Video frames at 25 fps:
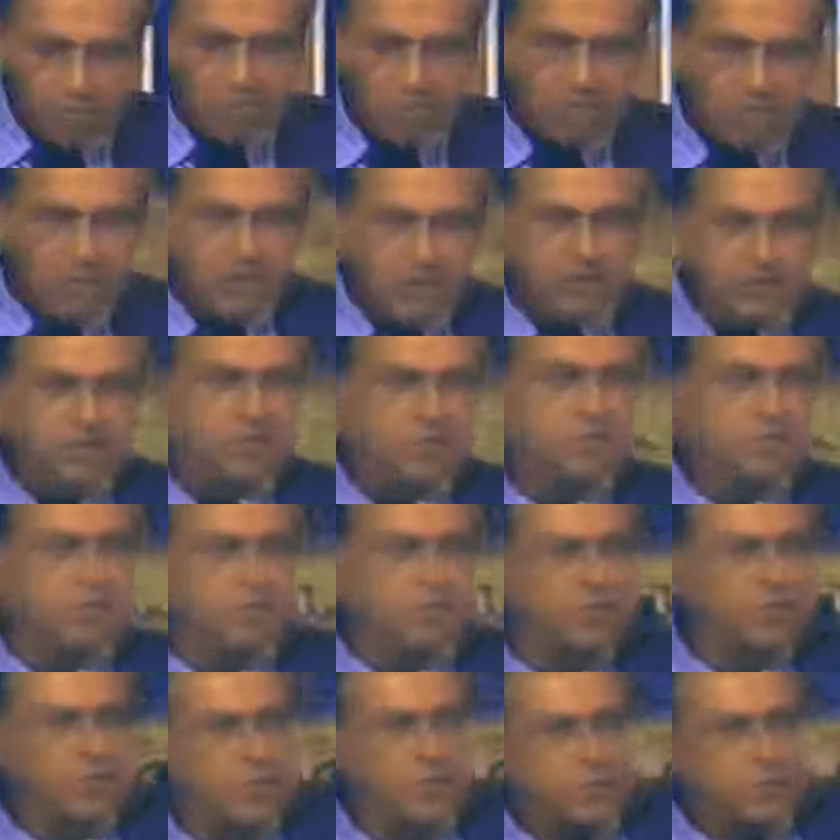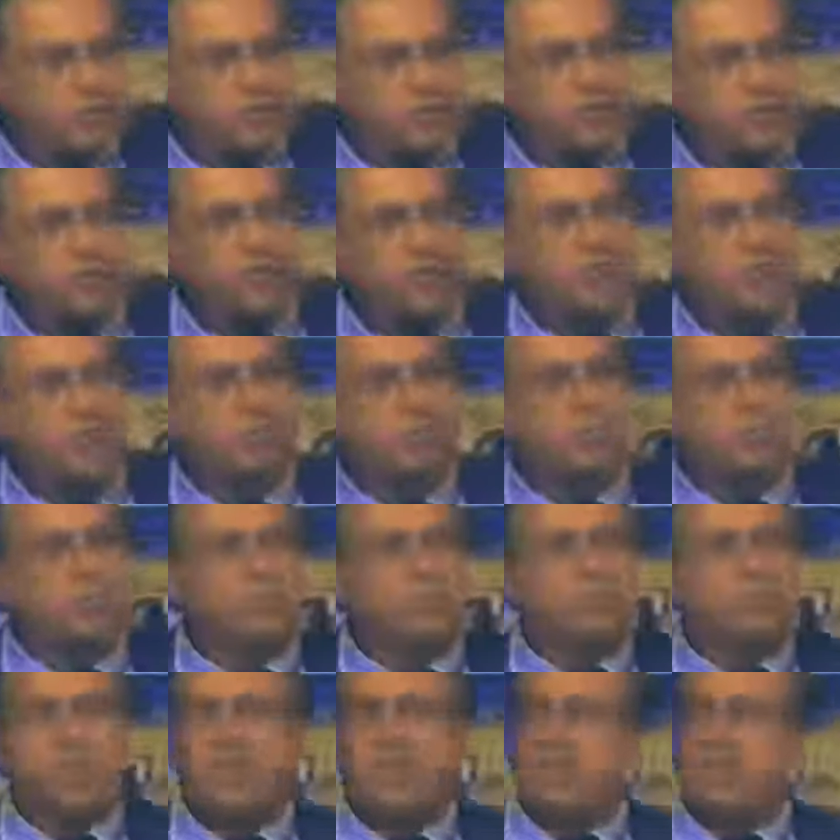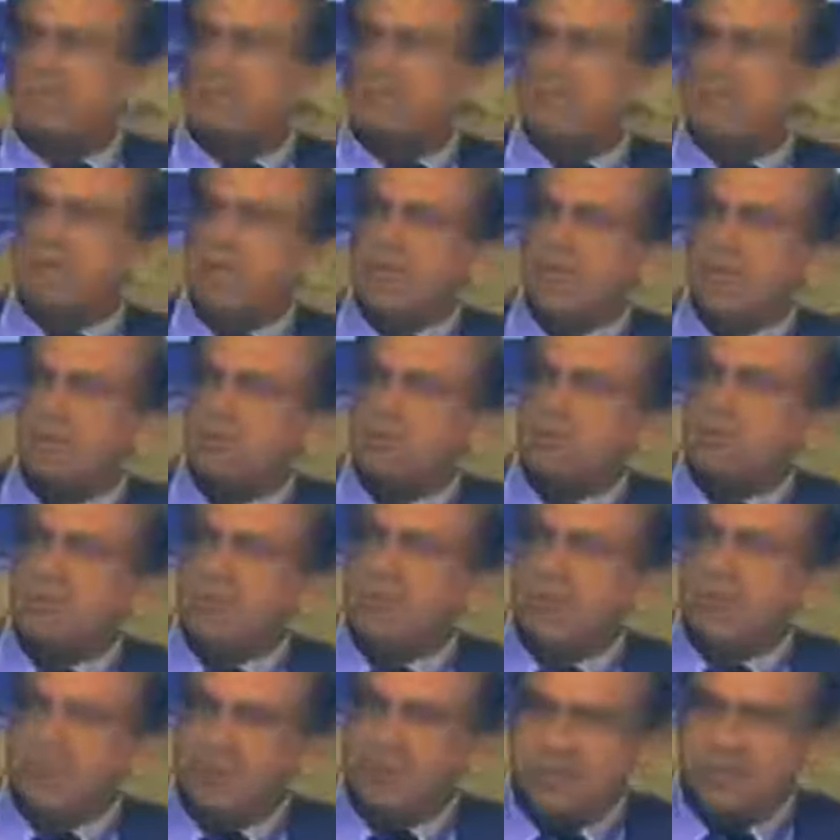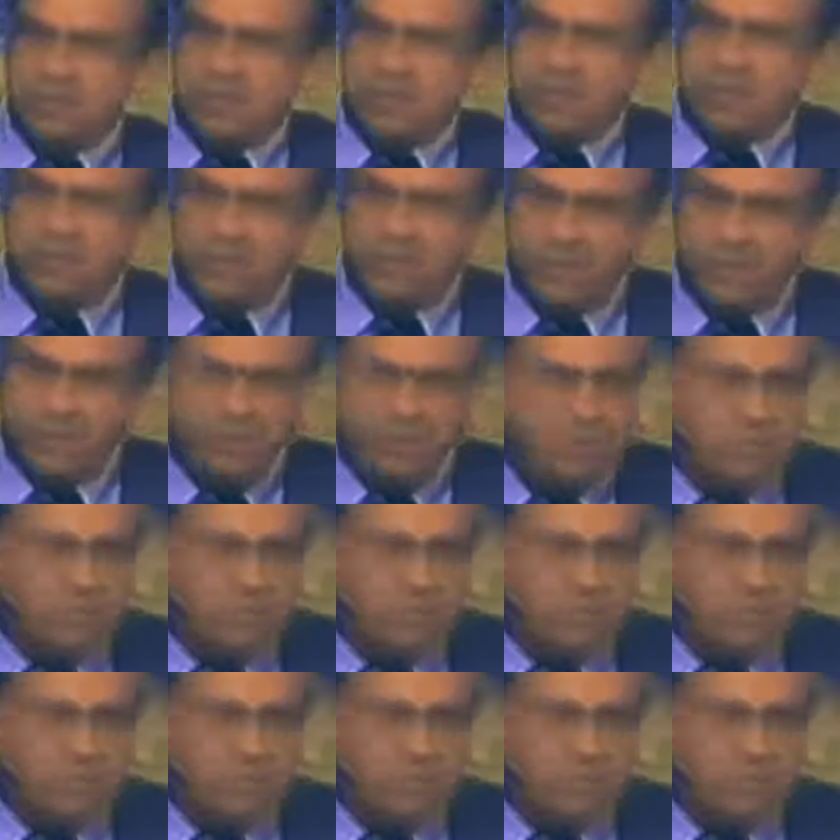the Bolshevik regime was ready to collapse in 1917,